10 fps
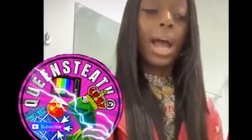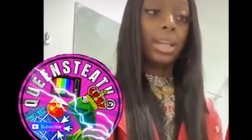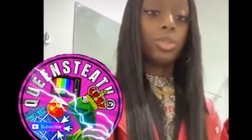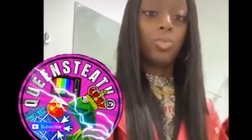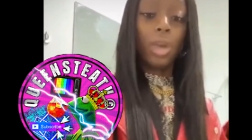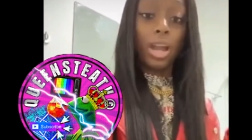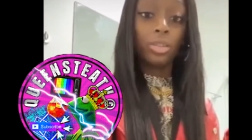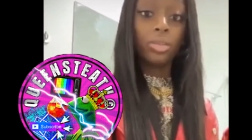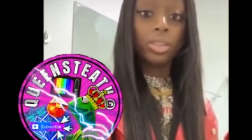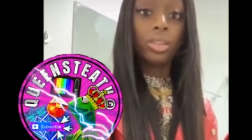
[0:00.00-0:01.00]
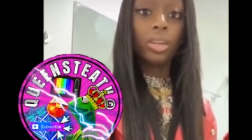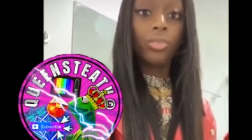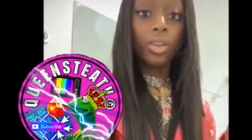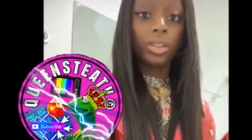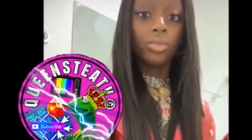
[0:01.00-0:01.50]
I asked you, why are you still here,
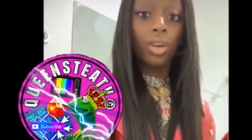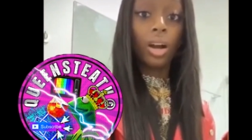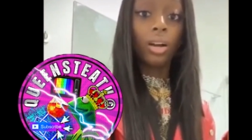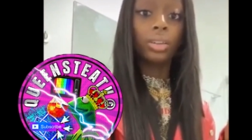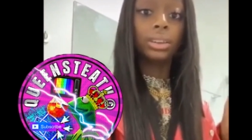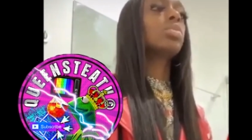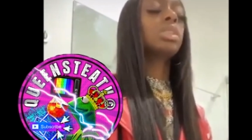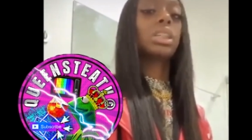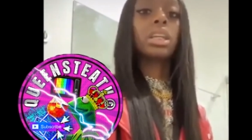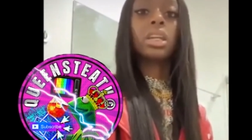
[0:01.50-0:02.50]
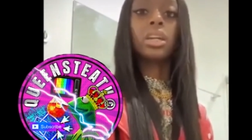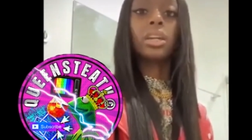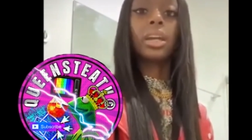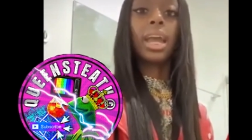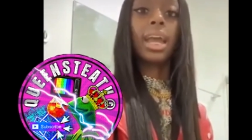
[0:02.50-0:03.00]
first of all? Why are you sitting
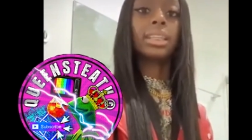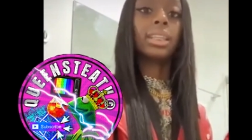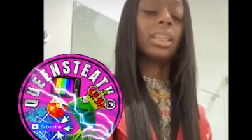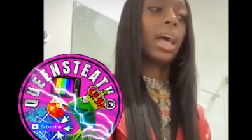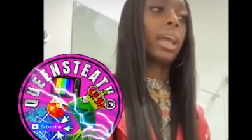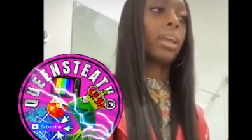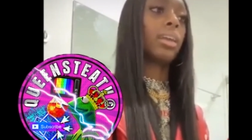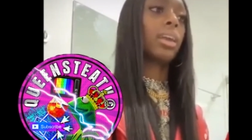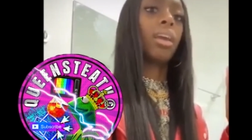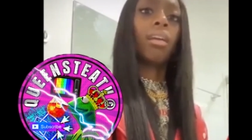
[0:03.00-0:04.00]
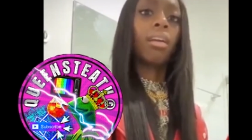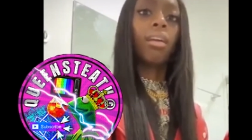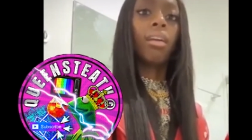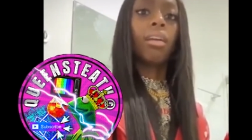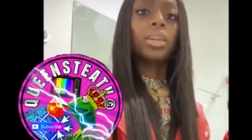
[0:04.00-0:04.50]
here acting like
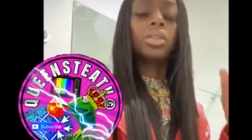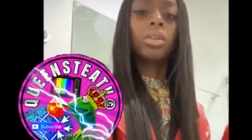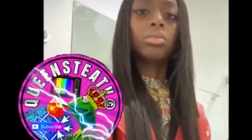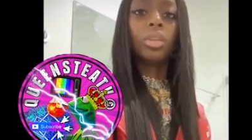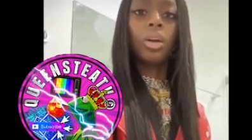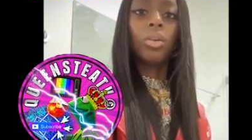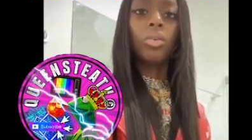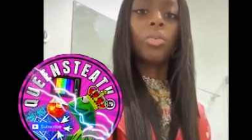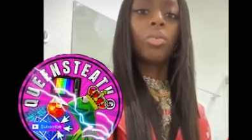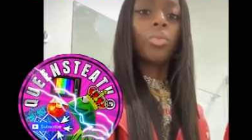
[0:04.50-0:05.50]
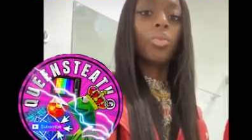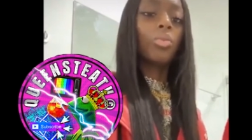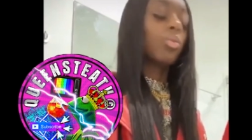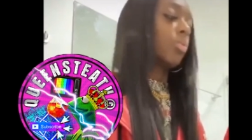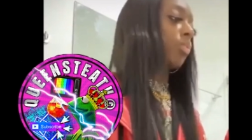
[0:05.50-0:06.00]
you don't know
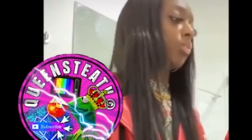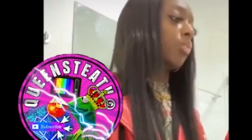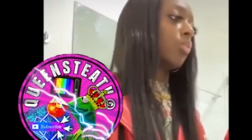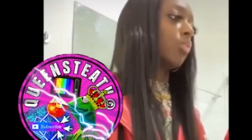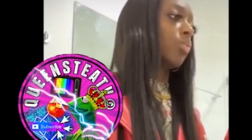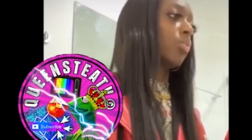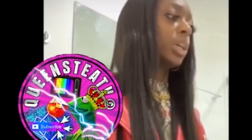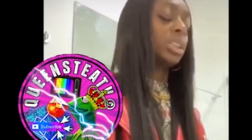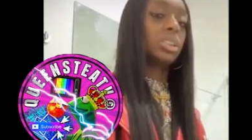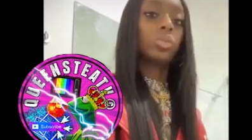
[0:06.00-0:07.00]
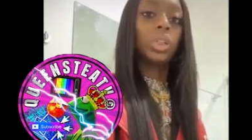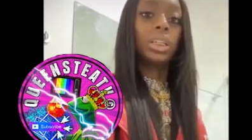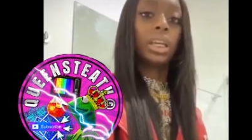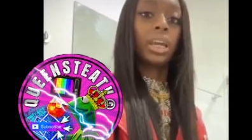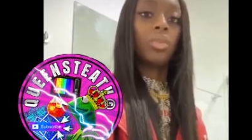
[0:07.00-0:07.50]
what just
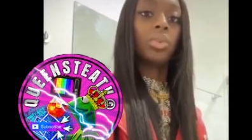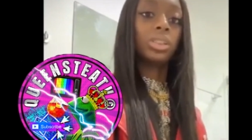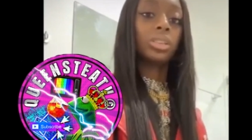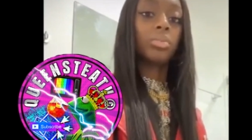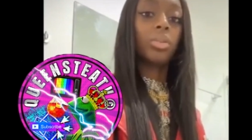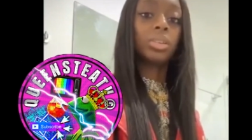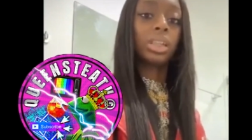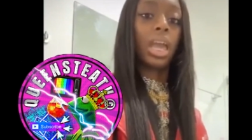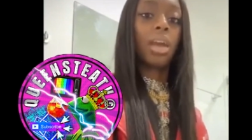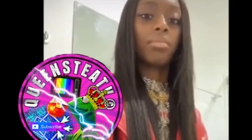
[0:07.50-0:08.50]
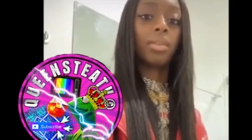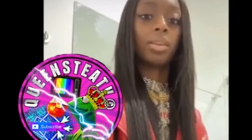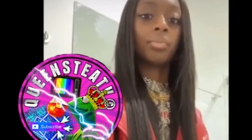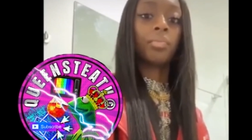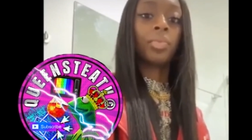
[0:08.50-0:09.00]
went down wasn't supposed to happen?
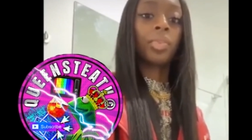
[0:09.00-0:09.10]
